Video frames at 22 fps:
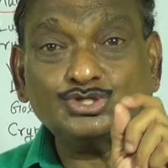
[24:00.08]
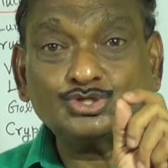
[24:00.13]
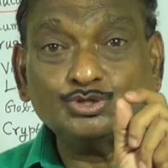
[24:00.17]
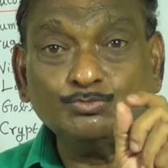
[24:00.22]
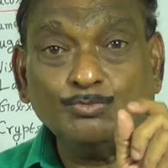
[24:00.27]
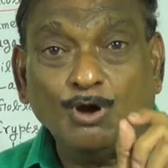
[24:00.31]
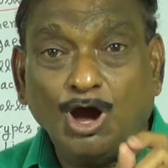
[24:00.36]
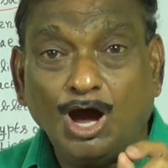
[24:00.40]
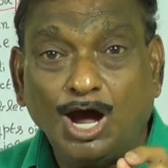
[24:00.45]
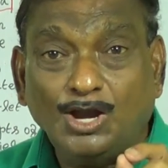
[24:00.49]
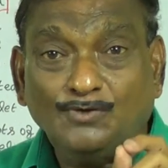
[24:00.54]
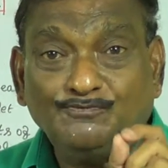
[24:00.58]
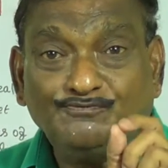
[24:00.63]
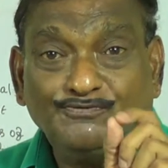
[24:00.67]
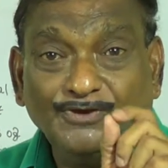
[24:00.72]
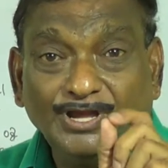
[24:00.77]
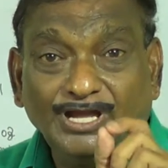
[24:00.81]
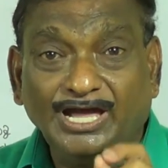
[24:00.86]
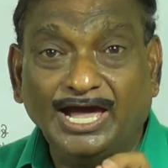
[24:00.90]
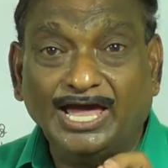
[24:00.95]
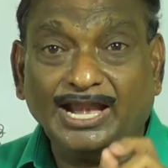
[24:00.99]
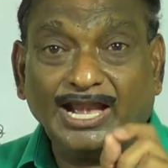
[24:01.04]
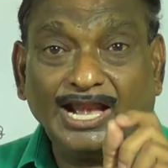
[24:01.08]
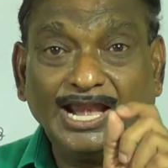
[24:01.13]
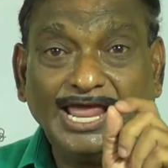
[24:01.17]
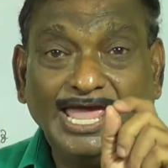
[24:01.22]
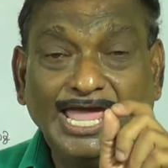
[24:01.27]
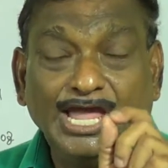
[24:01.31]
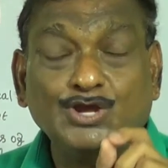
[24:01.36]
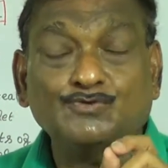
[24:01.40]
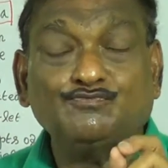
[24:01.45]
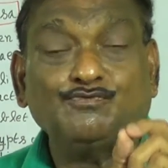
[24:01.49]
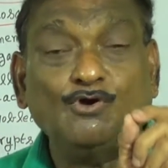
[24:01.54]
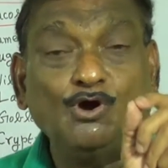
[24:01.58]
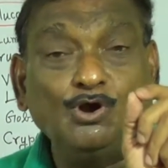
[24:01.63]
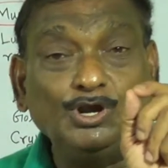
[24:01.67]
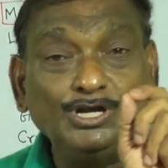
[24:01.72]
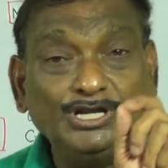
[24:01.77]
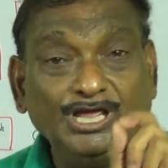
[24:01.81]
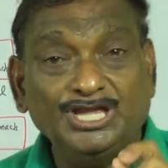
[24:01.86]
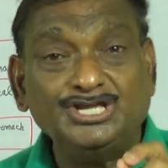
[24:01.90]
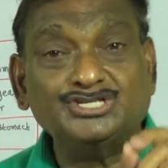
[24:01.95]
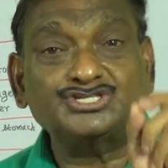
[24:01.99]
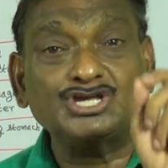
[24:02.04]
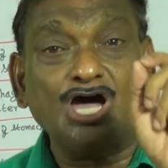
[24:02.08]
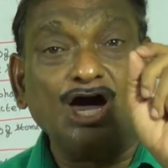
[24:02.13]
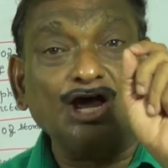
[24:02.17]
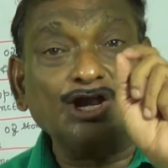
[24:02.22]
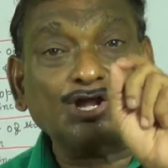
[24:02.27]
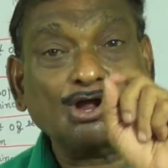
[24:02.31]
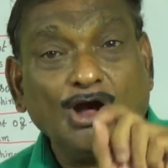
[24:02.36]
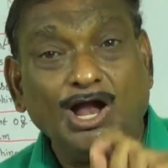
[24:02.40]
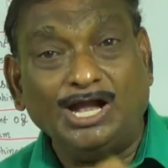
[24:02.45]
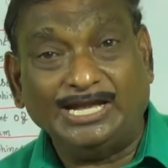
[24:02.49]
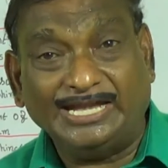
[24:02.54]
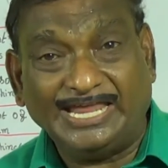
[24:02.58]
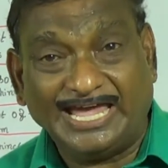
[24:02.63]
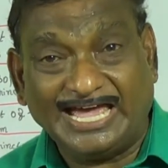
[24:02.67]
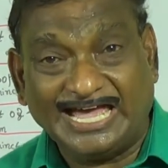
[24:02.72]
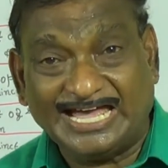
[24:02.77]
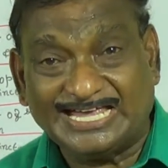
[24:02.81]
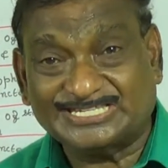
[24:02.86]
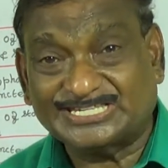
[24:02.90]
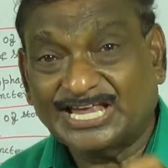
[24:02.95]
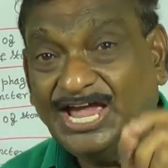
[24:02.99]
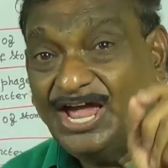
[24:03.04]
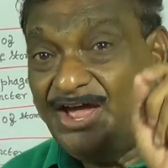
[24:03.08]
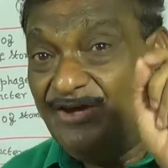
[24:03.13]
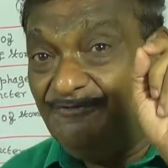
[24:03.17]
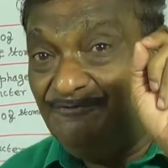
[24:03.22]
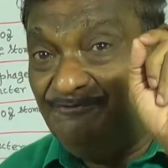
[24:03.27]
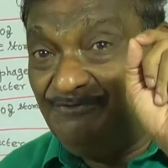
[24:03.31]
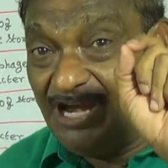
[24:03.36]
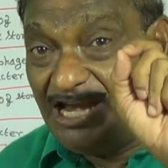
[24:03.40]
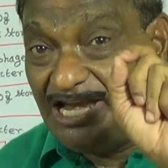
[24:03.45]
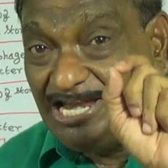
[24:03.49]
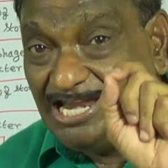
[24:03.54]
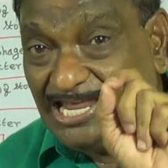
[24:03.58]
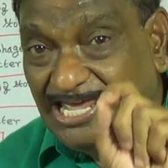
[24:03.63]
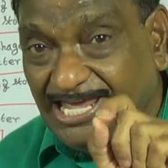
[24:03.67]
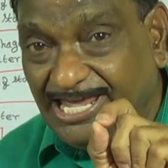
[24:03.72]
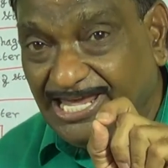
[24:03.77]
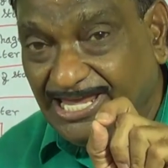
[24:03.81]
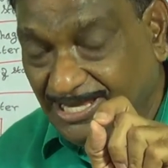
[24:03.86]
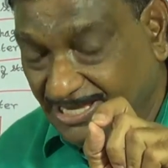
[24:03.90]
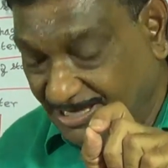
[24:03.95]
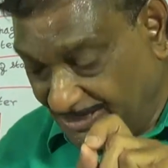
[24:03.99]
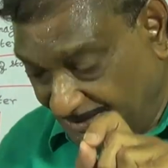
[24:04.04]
small finger-like foldings are called as villi.